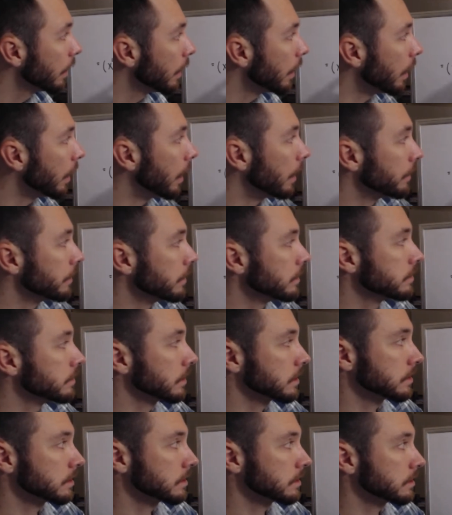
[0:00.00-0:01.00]
Uh, this,
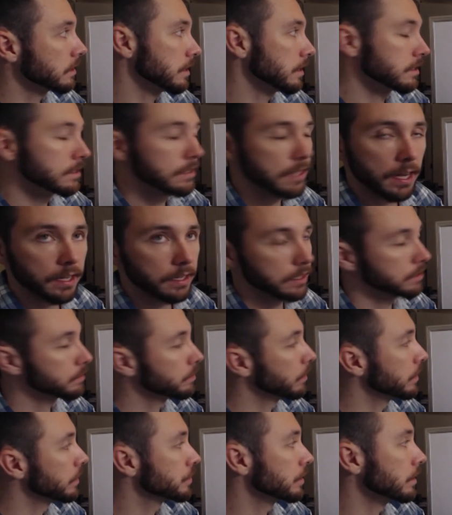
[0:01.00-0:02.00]
ex second
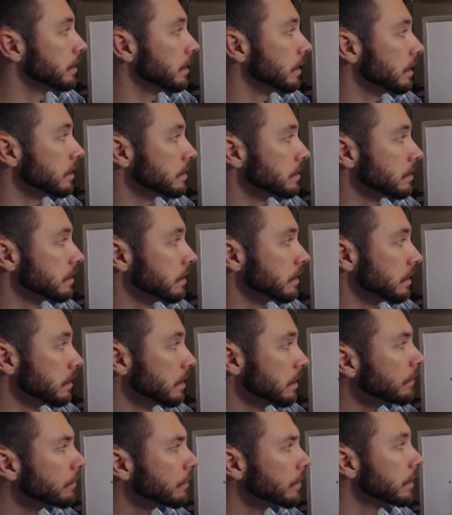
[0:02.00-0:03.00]
expression is the
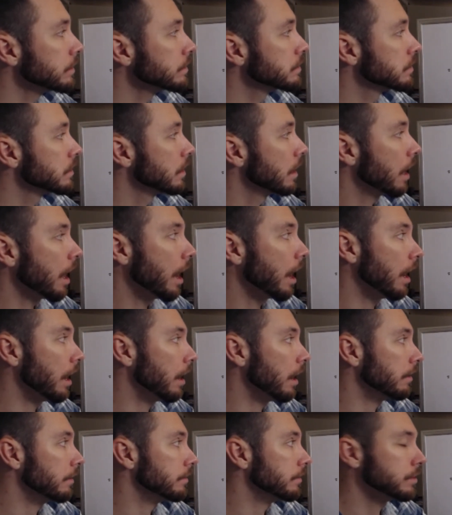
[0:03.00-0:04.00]
difference
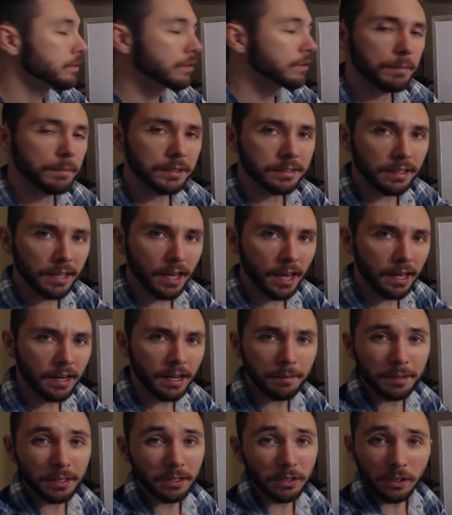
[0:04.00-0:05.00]
of two numbers. Again,
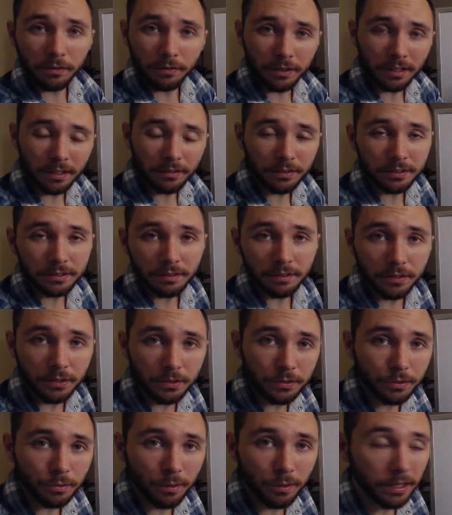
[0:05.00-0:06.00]
I'm going to look for a difference of
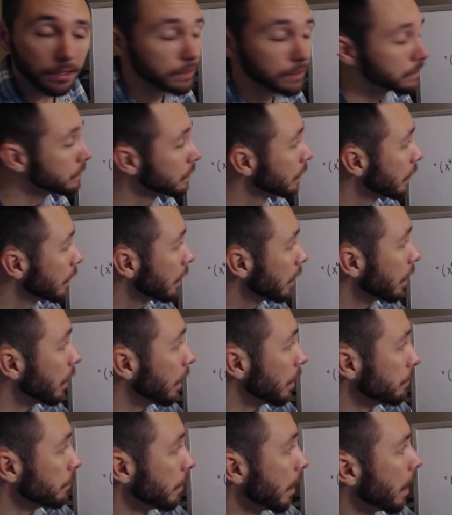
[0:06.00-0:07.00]
two squares.
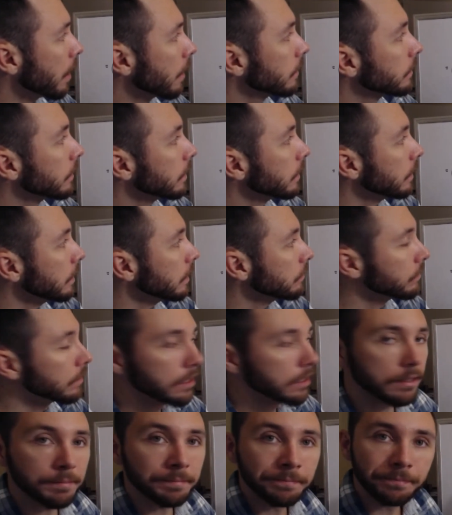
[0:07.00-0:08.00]
Um, are they
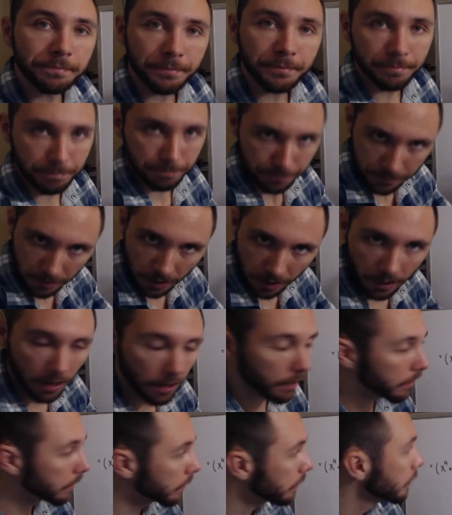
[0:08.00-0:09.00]
even? They
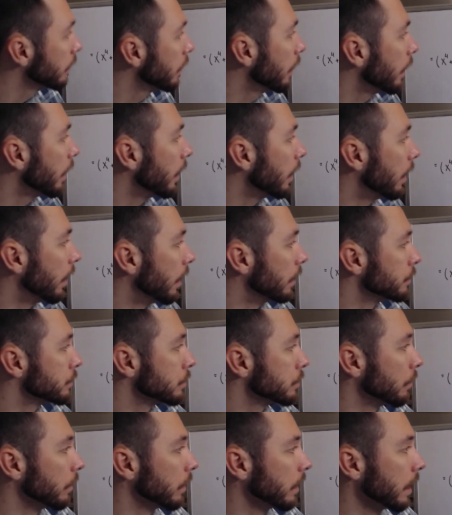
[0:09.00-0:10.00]
are. Uh,
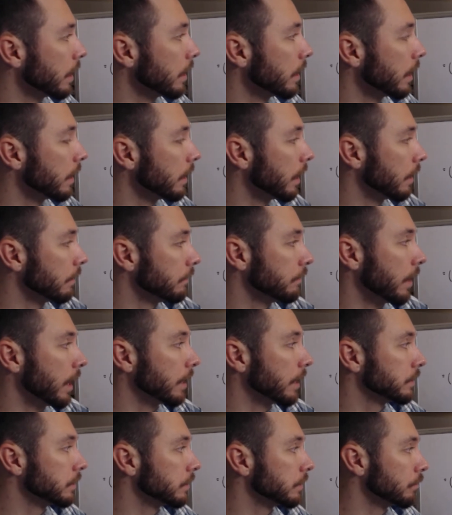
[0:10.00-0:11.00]
so again, I, I,
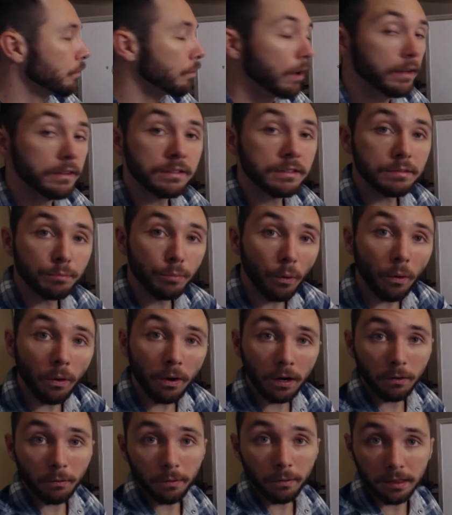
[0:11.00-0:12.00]
factored once
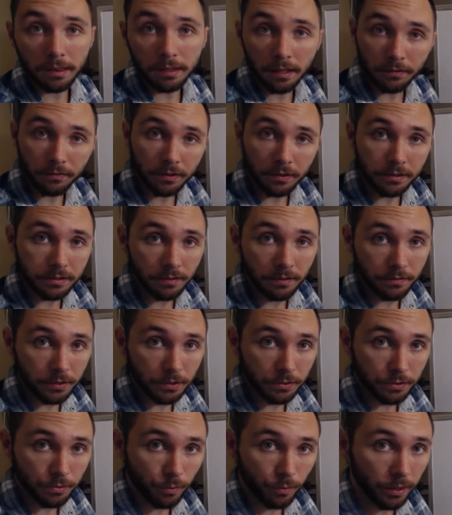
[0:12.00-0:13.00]
more with difference of
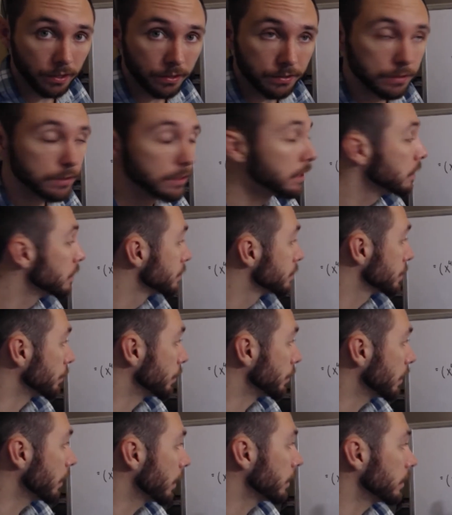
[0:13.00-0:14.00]
two squares. So
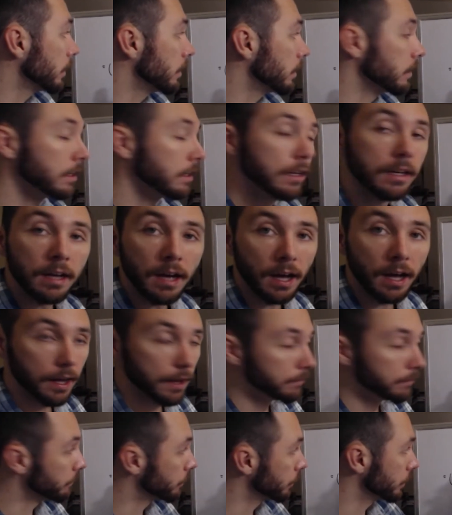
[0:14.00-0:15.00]
here I did,
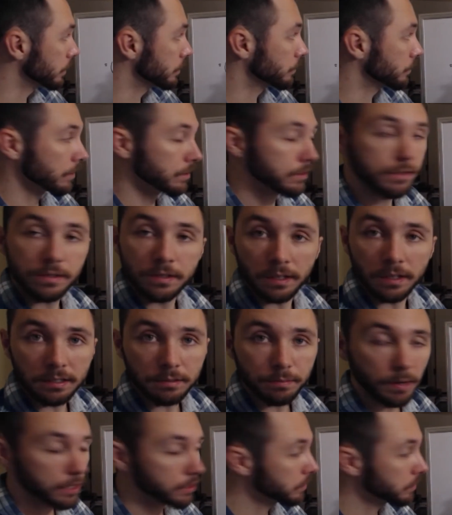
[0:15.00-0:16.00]
um, for this first
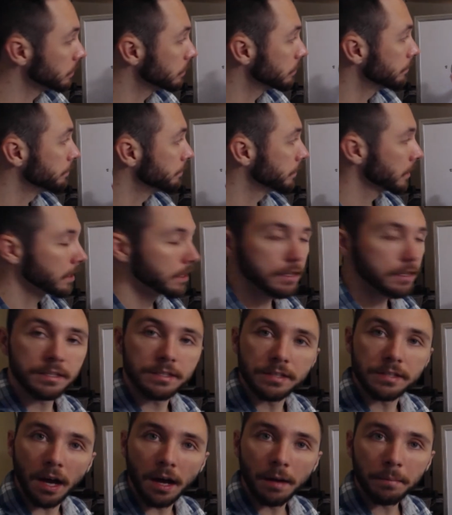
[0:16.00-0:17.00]
expression,
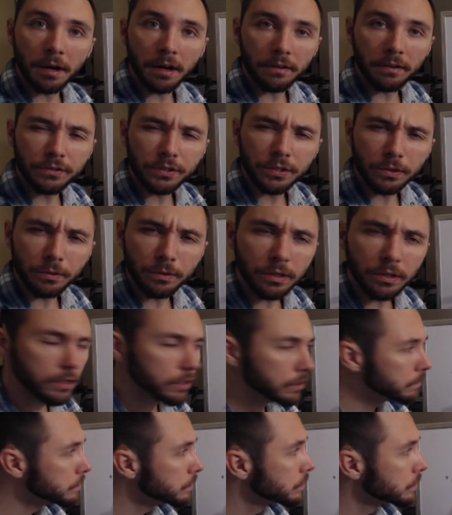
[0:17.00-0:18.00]
sum of two
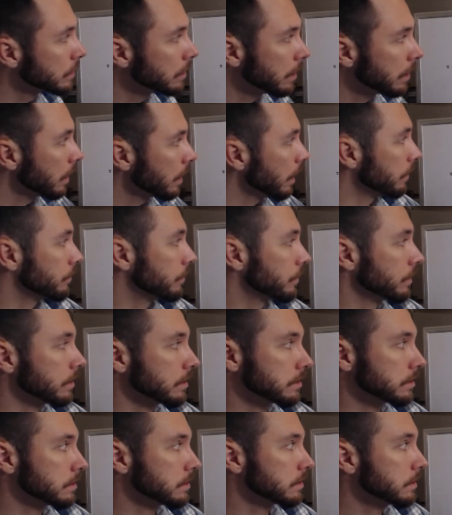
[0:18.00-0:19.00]
cubes. And for
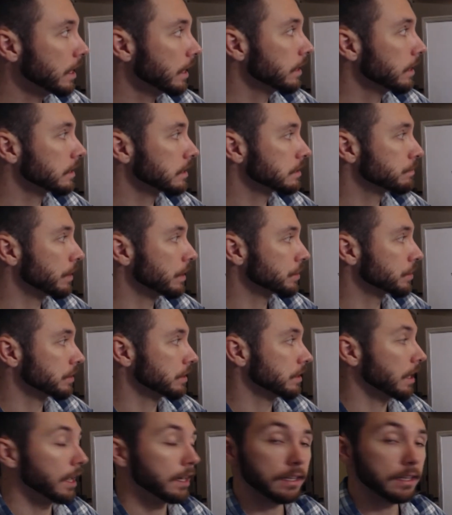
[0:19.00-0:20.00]
this second
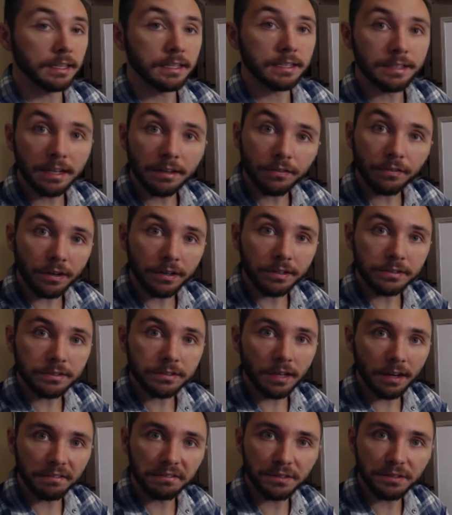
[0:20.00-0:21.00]
expression, I did difference
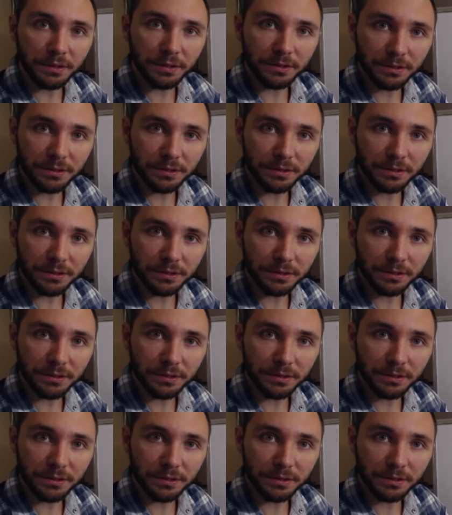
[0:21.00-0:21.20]
of two